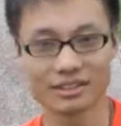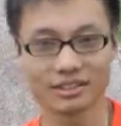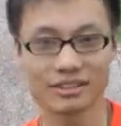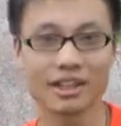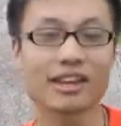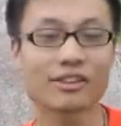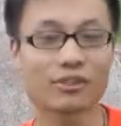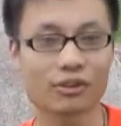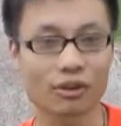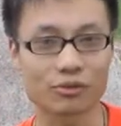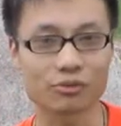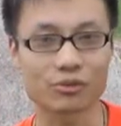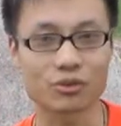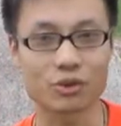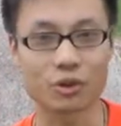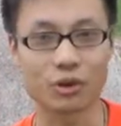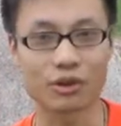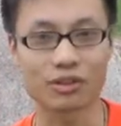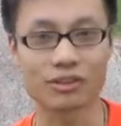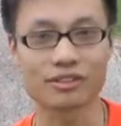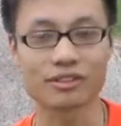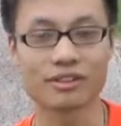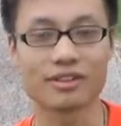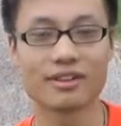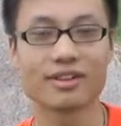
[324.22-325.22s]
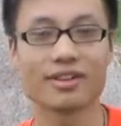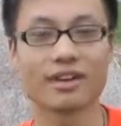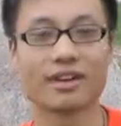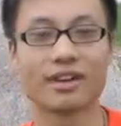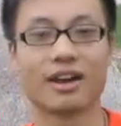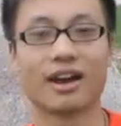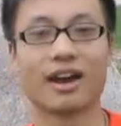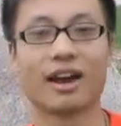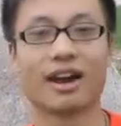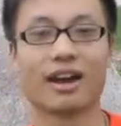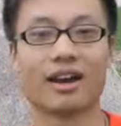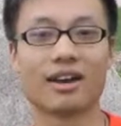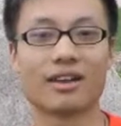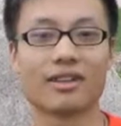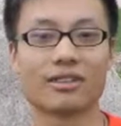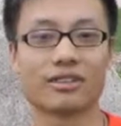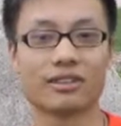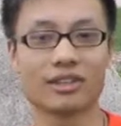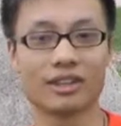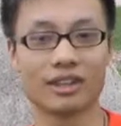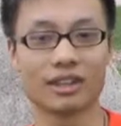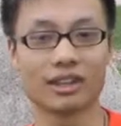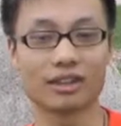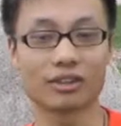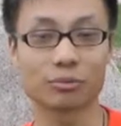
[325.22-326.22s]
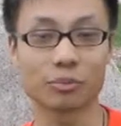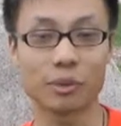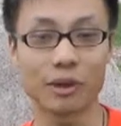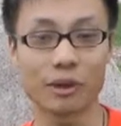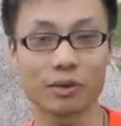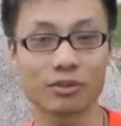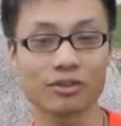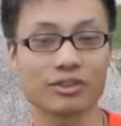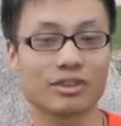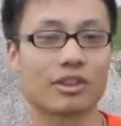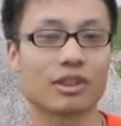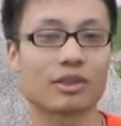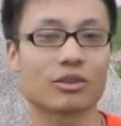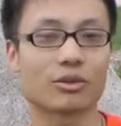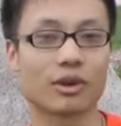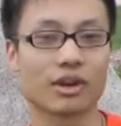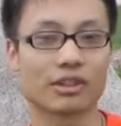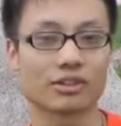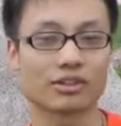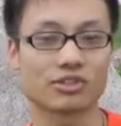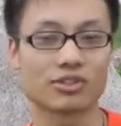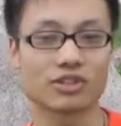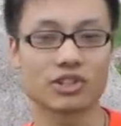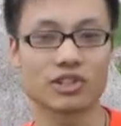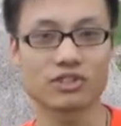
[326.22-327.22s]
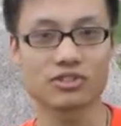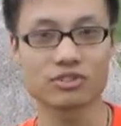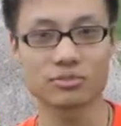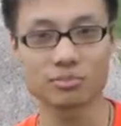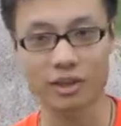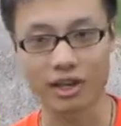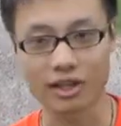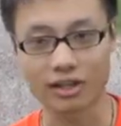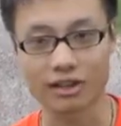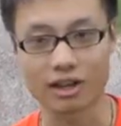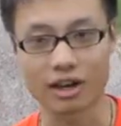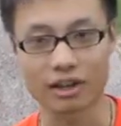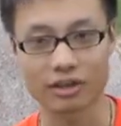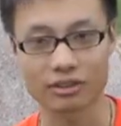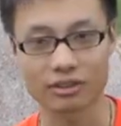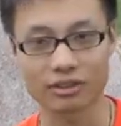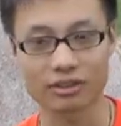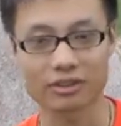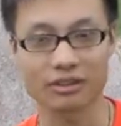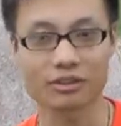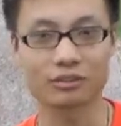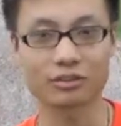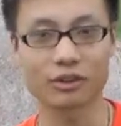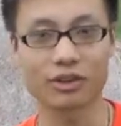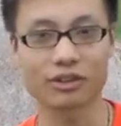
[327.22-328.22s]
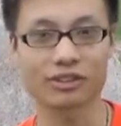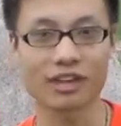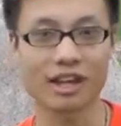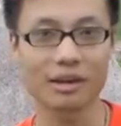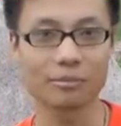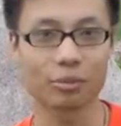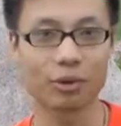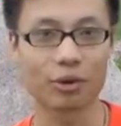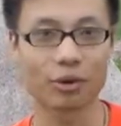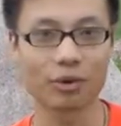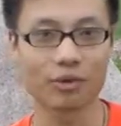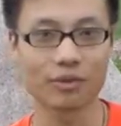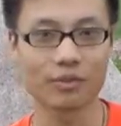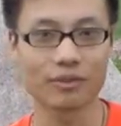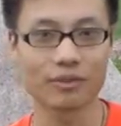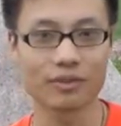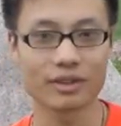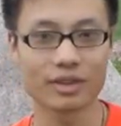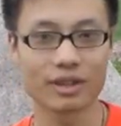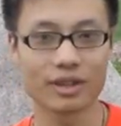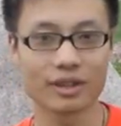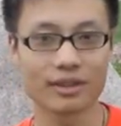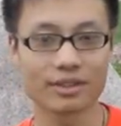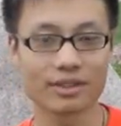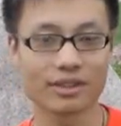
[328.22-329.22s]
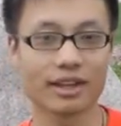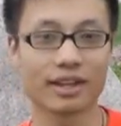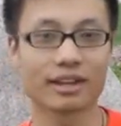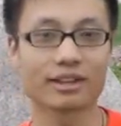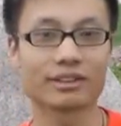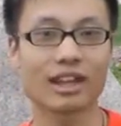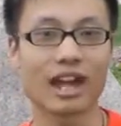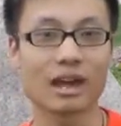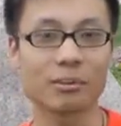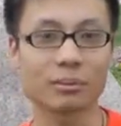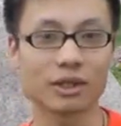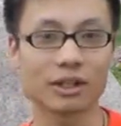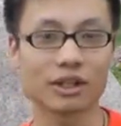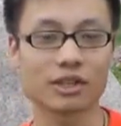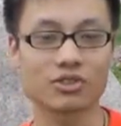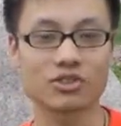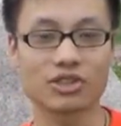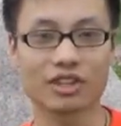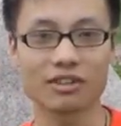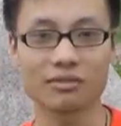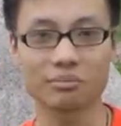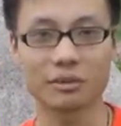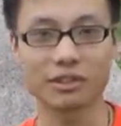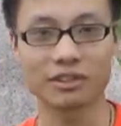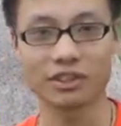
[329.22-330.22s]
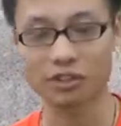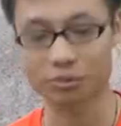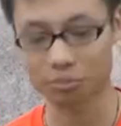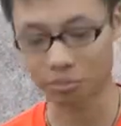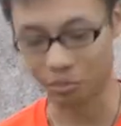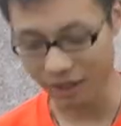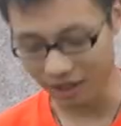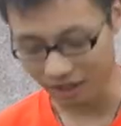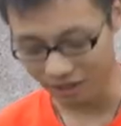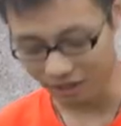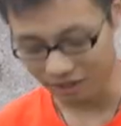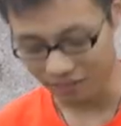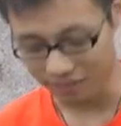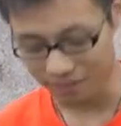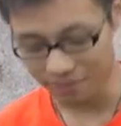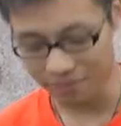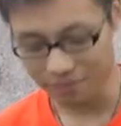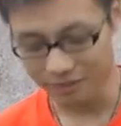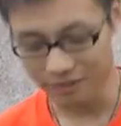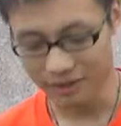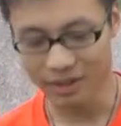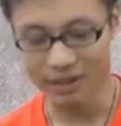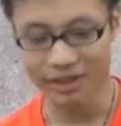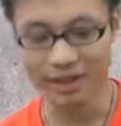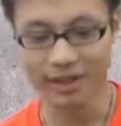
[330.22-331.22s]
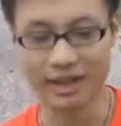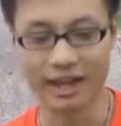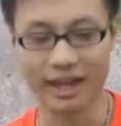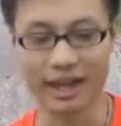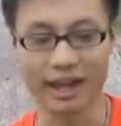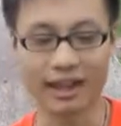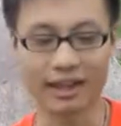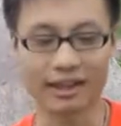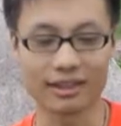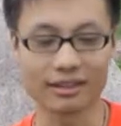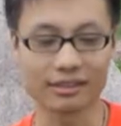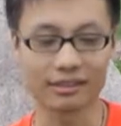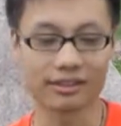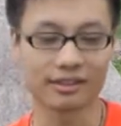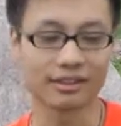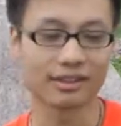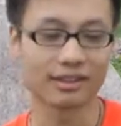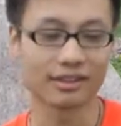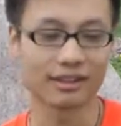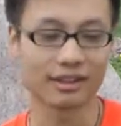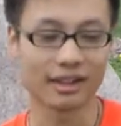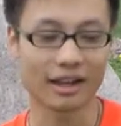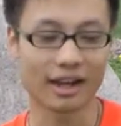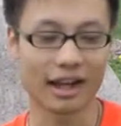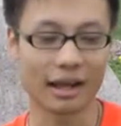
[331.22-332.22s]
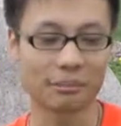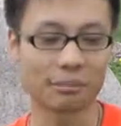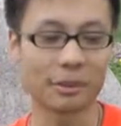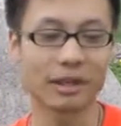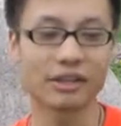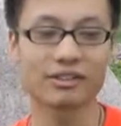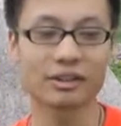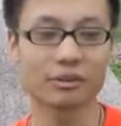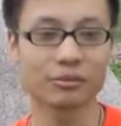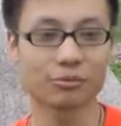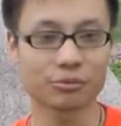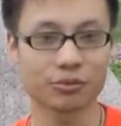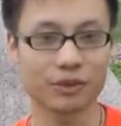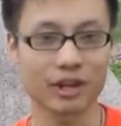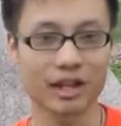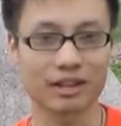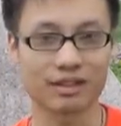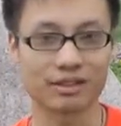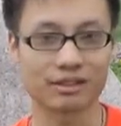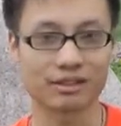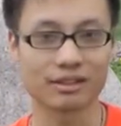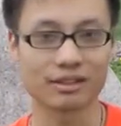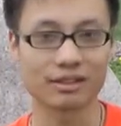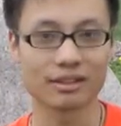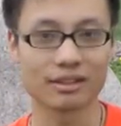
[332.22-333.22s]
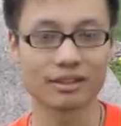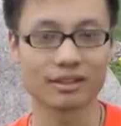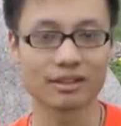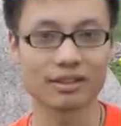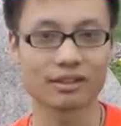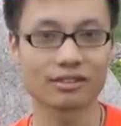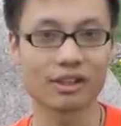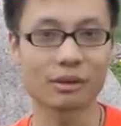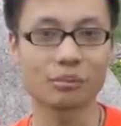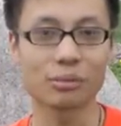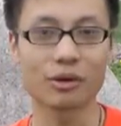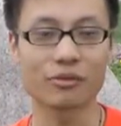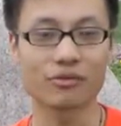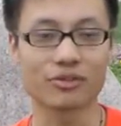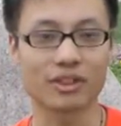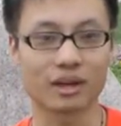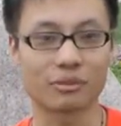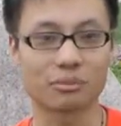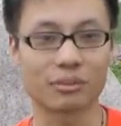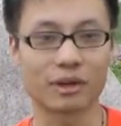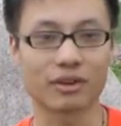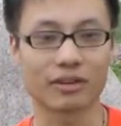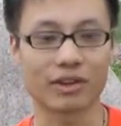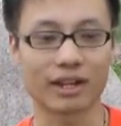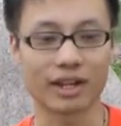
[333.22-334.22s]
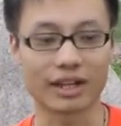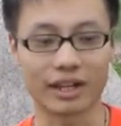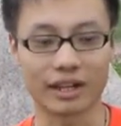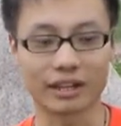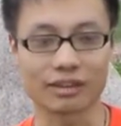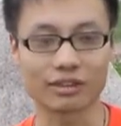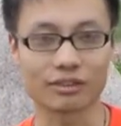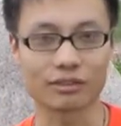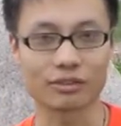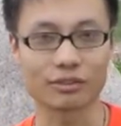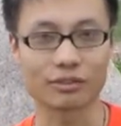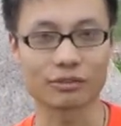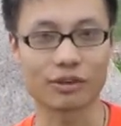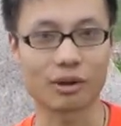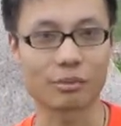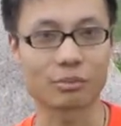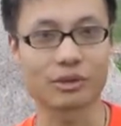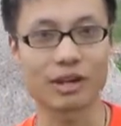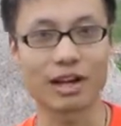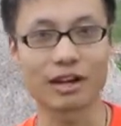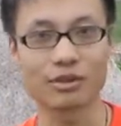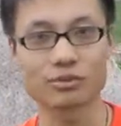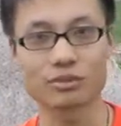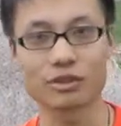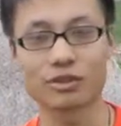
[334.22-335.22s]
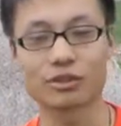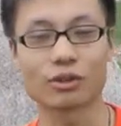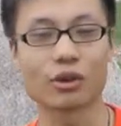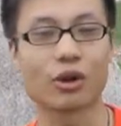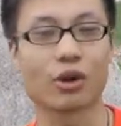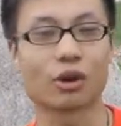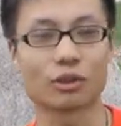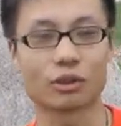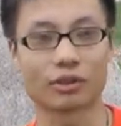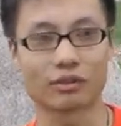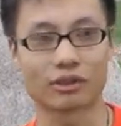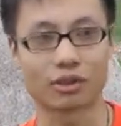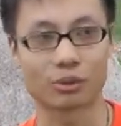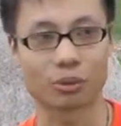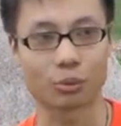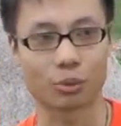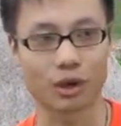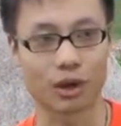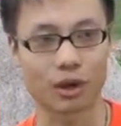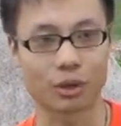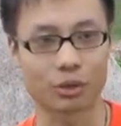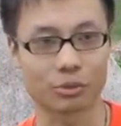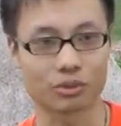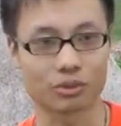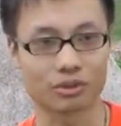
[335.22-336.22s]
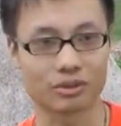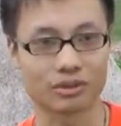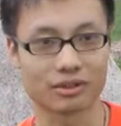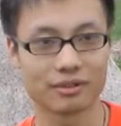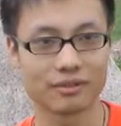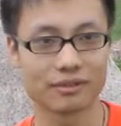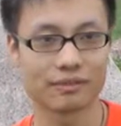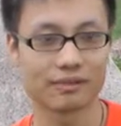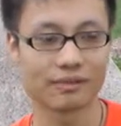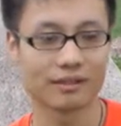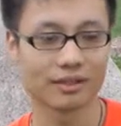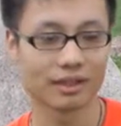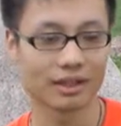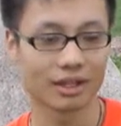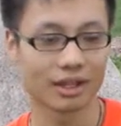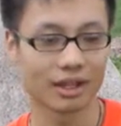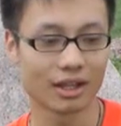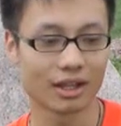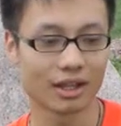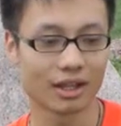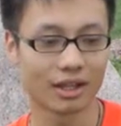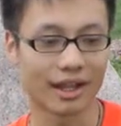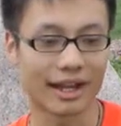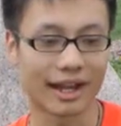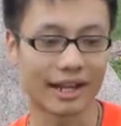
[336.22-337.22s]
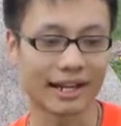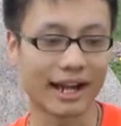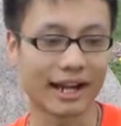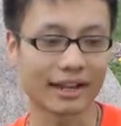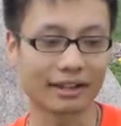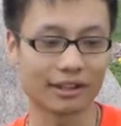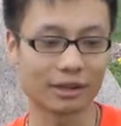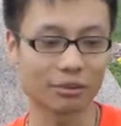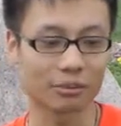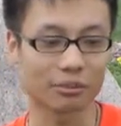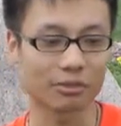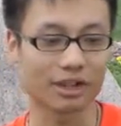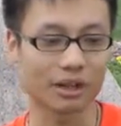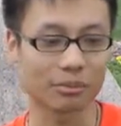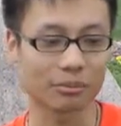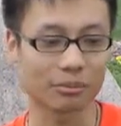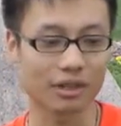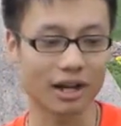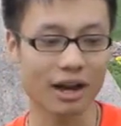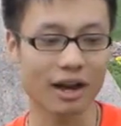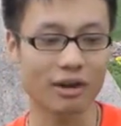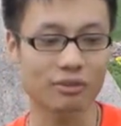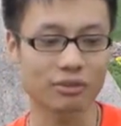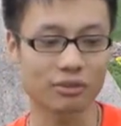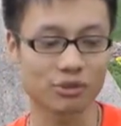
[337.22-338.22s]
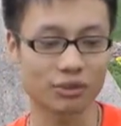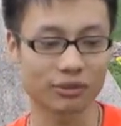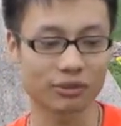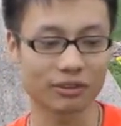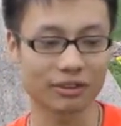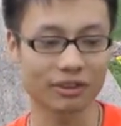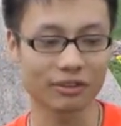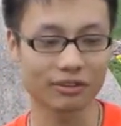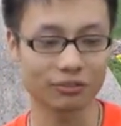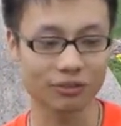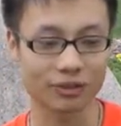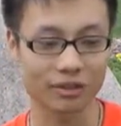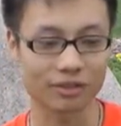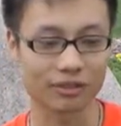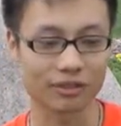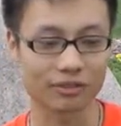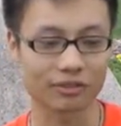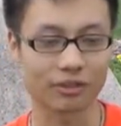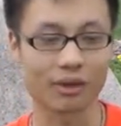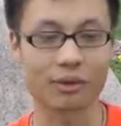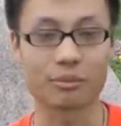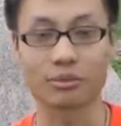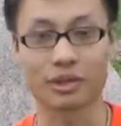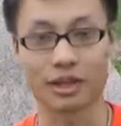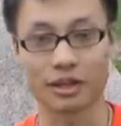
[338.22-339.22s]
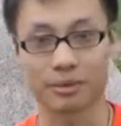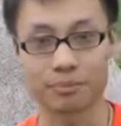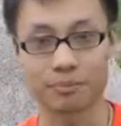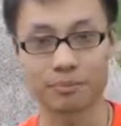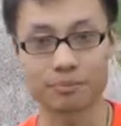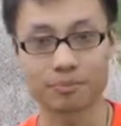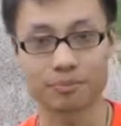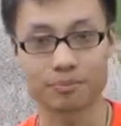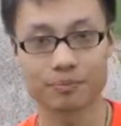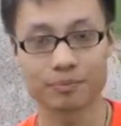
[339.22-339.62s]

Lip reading: Yes, of course. The experience in the US changed me a lot. For example, the academic achievement is big, and I made some friends. Some of them are elites from countries all over the world, and I learned some cultural difference from them.